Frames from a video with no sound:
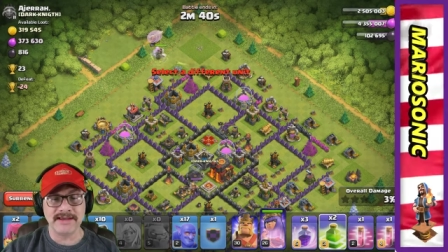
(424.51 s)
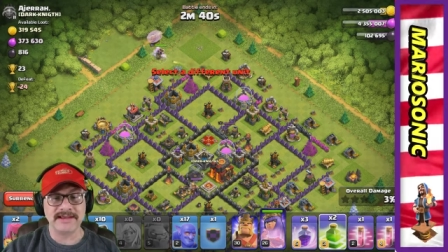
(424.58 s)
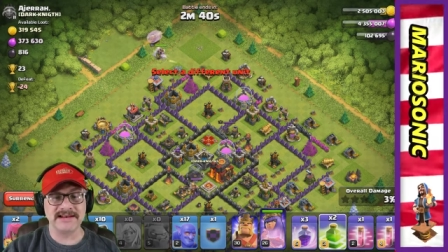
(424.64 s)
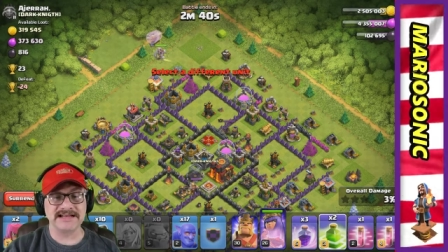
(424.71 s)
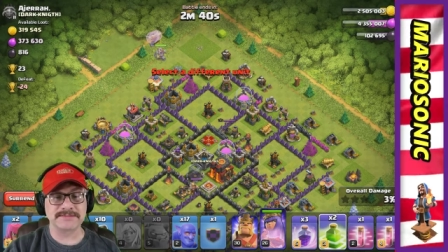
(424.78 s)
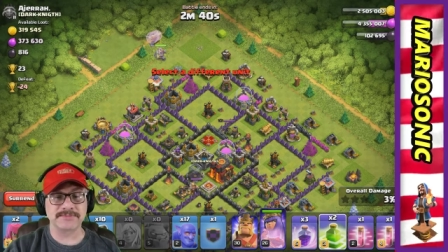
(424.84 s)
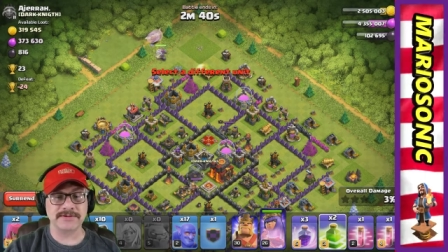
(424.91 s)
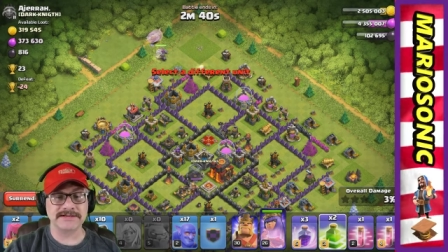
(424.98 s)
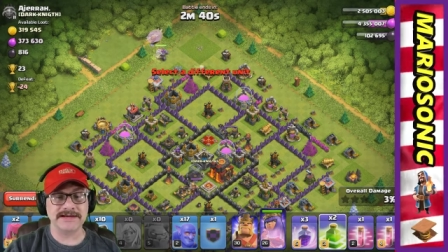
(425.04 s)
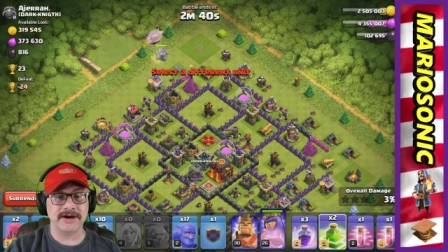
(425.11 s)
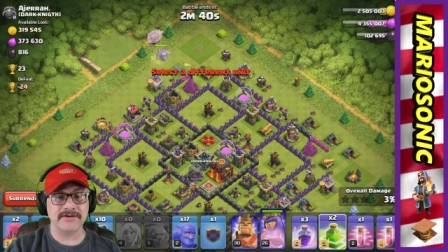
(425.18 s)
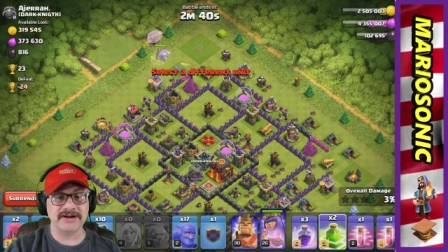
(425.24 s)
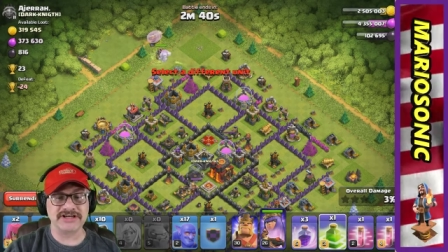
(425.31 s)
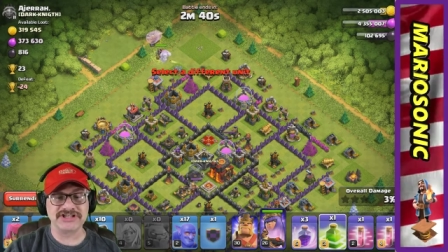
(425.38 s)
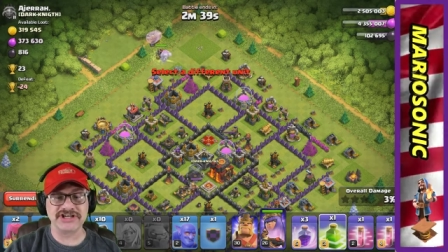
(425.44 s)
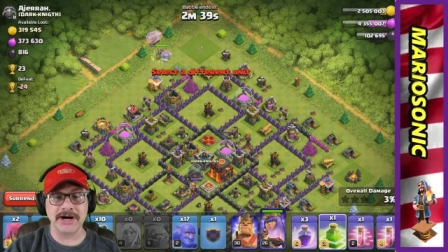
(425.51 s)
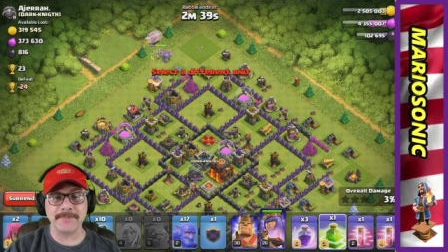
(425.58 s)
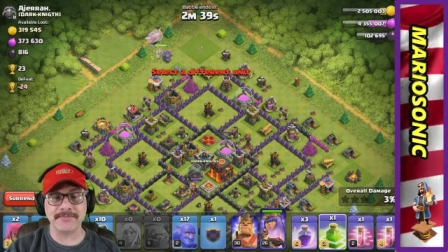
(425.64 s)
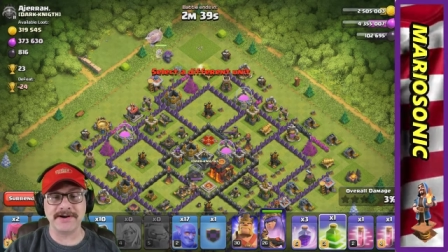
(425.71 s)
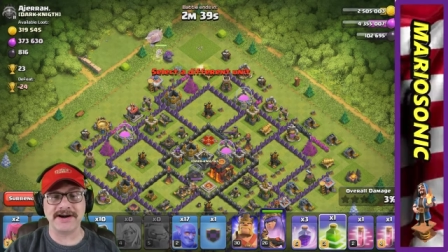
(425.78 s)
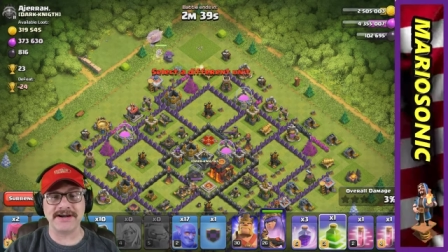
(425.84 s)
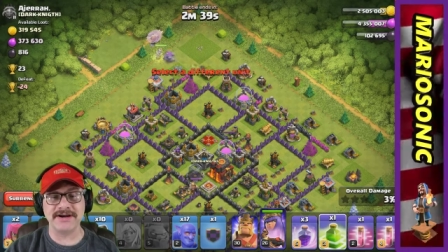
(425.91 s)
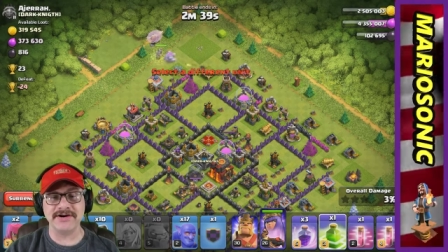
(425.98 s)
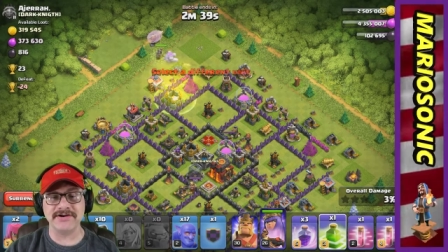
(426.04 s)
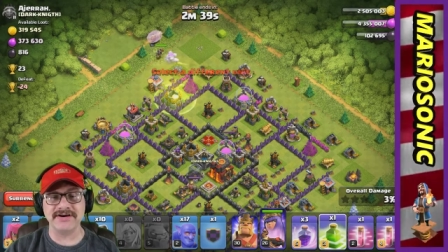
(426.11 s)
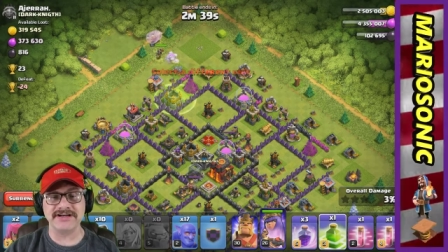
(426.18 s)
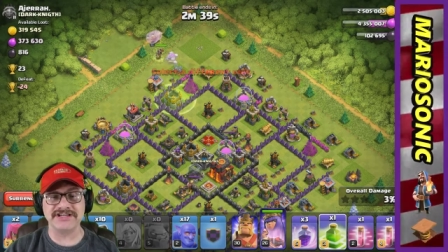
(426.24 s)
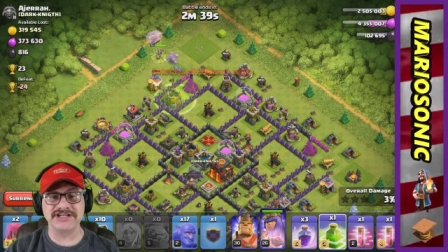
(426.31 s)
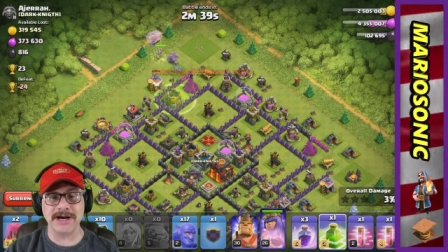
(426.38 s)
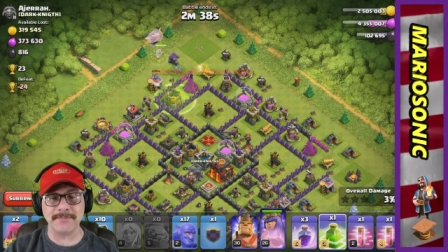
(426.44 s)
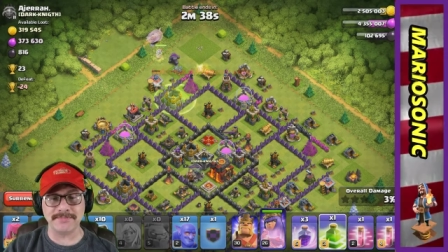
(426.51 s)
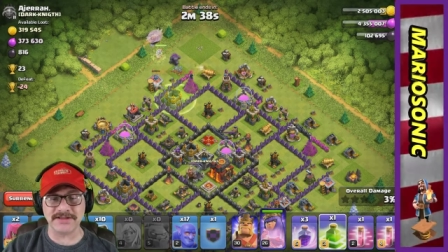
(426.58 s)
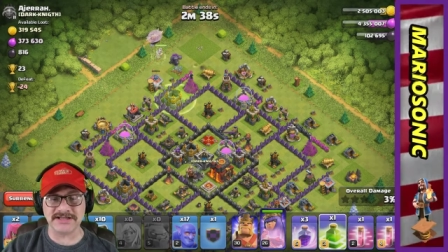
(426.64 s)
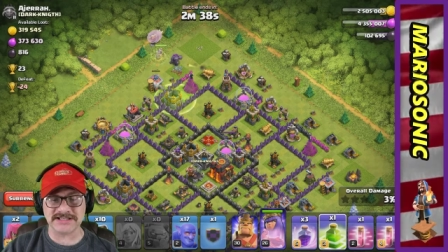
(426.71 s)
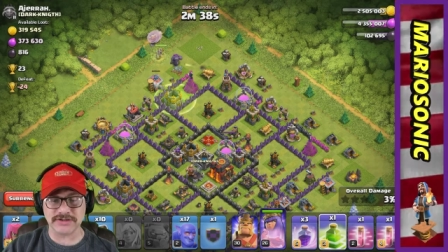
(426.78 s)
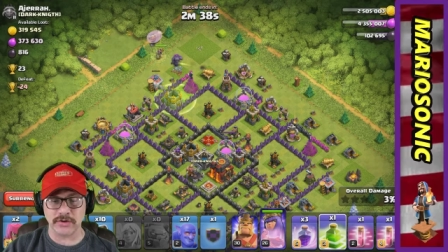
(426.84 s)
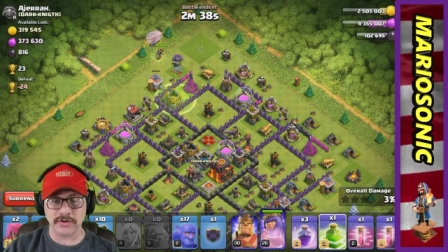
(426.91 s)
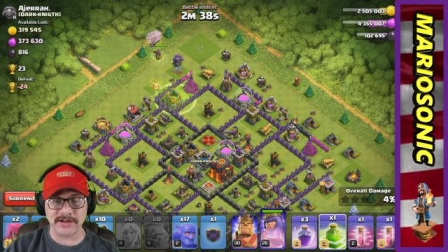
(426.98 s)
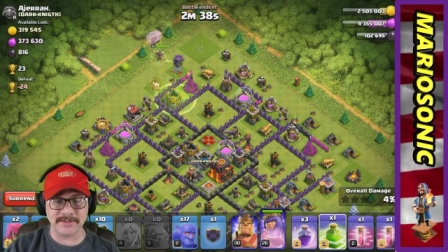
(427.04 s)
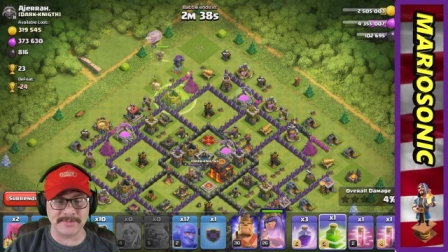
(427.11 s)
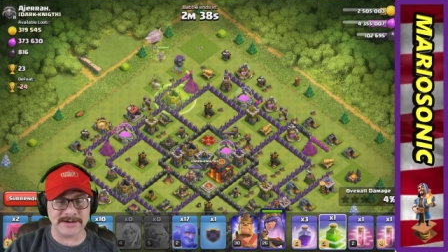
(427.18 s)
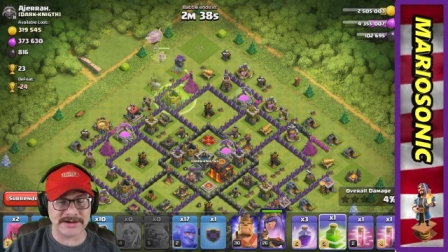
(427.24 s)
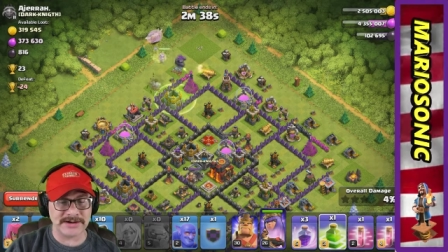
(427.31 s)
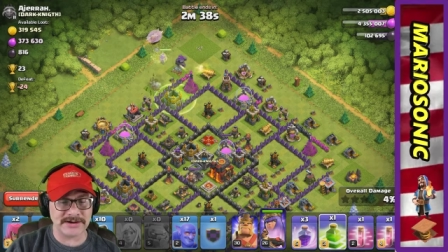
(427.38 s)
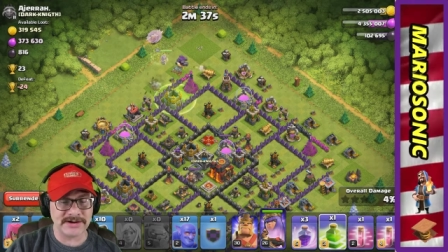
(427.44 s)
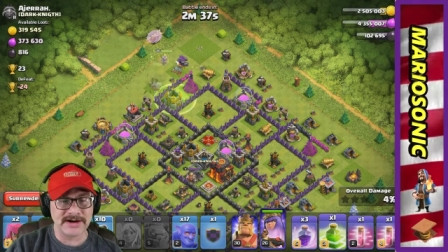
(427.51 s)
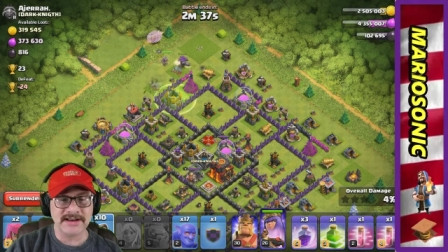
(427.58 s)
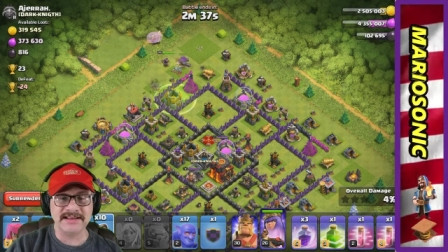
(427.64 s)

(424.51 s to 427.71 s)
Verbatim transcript: Let's put down a jump right here to jump this golem in here.